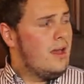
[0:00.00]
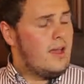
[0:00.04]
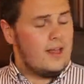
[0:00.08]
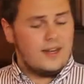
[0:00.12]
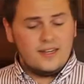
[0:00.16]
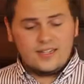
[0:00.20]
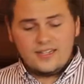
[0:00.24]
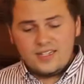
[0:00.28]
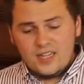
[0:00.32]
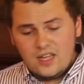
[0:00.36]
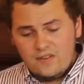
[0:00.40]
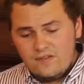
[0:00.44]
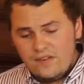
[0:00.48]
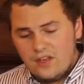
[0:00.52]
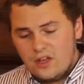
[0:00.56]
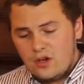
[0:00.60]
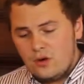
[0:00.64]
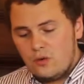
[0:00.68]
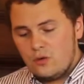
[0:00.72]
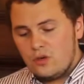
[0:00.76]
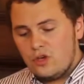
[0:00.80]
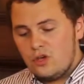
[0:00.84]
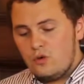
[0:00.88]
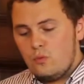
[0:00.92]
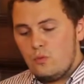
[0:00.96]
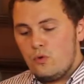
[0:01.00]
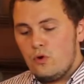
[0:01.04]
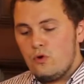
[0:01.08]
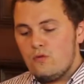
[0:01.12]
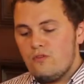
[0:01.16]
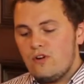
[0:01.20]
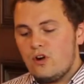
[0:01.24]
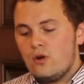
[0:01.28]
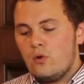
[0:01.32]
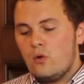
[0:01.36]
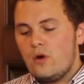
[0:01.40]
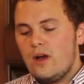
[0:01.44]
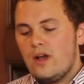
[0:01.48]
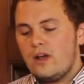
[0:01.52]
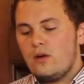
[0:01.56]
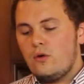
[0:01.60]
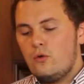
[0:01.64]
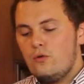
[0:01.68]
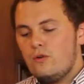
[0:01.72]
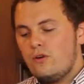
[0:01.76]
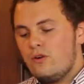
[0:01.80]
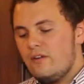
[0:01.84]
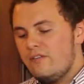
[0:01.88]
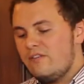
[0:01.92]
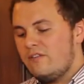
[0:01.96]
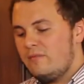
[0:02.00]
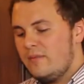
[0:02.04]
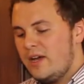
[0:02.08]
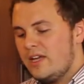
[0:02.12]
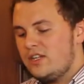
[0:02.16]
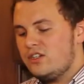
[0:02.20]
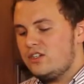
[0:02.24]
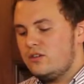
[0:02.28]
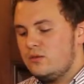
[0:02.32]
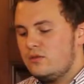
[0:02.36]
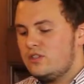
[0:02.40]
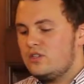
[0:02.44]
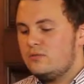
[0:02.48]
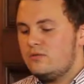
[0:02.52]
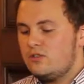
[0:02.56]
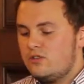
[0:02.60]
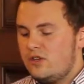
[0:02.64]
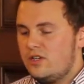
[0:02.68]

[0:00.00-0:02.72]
In a CVL, you will require court confirmation in order to